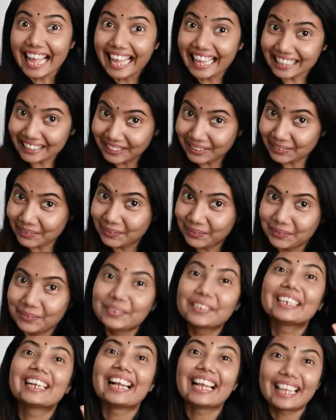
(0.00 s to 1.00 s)

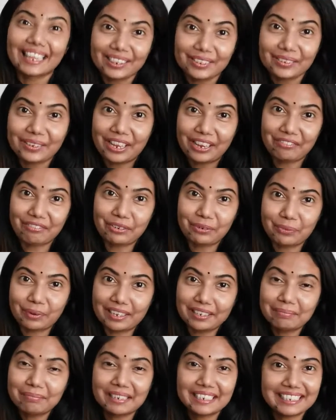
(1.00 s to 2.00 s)
Hello
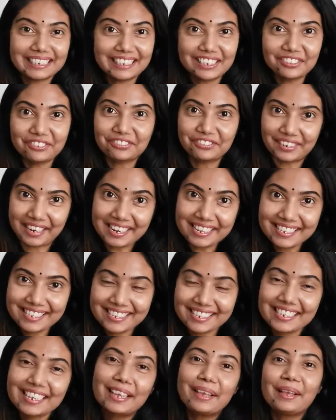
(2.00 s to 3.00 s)
everyone, my dear friends.
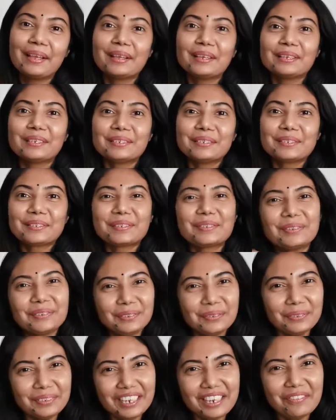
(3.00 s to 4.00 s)
So
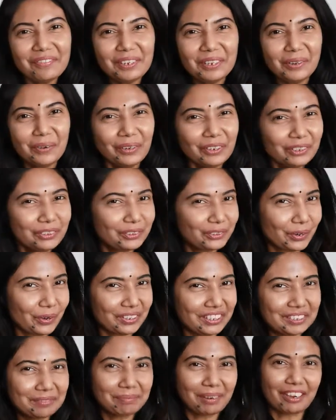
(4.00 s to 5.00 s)
today we're going to
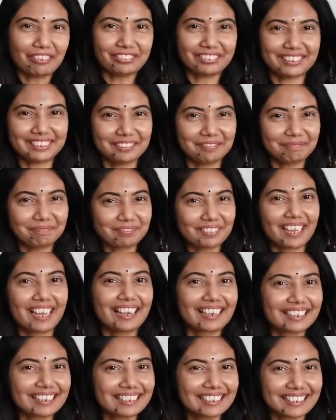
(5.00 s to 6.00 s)
talk about
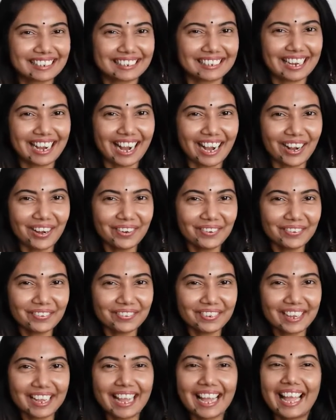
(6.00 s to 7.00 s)
cacao
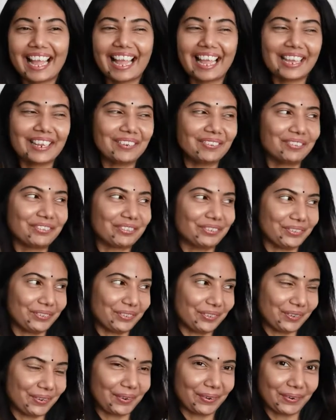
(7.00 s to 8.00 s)
and
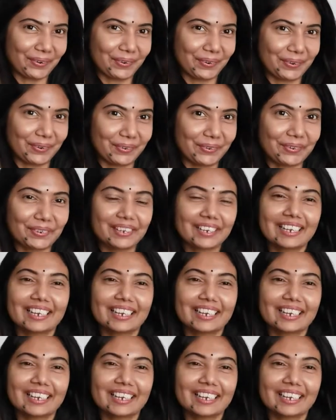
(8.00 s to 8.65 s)
also cocoa.